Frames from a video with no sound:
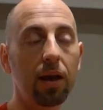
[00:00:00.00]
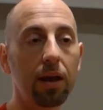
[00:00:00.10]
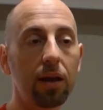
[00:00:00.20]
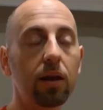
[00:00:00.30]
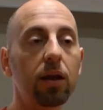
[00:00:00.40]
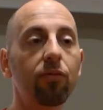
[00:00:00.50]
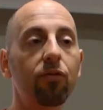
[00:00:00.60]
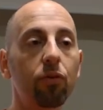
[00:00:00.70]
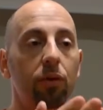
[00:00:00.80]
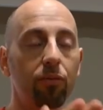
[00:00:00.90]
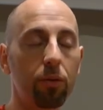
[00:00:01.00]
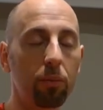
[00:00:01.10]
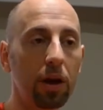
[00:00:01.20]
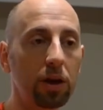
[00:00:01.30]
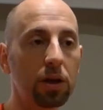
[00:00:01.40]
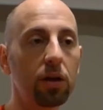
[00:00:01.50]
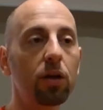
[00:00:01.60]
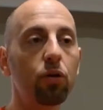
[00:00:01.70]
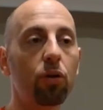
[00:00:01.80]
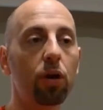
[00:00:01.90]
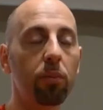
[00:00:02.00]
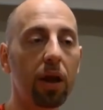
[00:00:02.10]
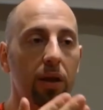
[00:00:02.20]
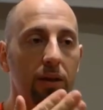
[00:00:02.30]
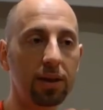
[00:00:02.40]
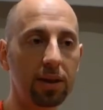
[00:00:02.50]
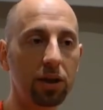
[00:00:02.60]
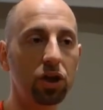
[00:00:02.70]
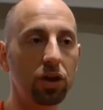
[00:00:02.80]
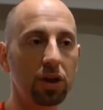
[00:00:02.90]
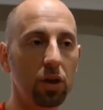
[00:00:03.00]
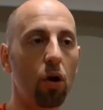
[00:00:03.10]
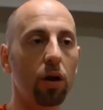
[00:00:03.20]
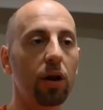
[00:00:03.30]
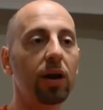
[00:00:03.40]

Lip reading: it gives you information you can make decisions on.